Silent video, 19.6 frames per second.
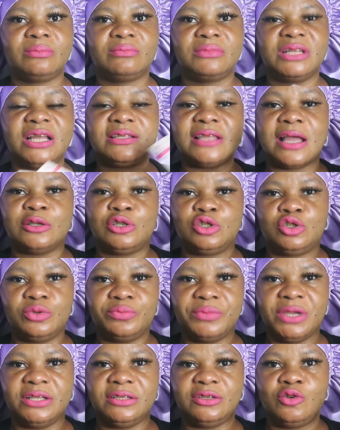let's
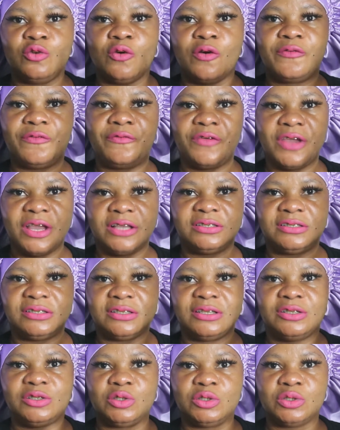assume your
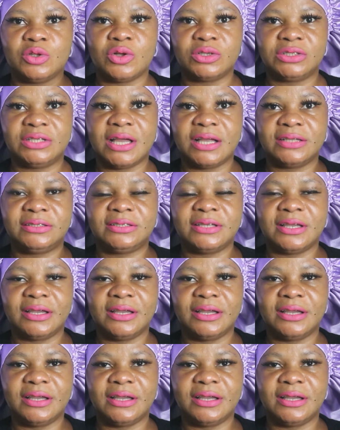face is not that,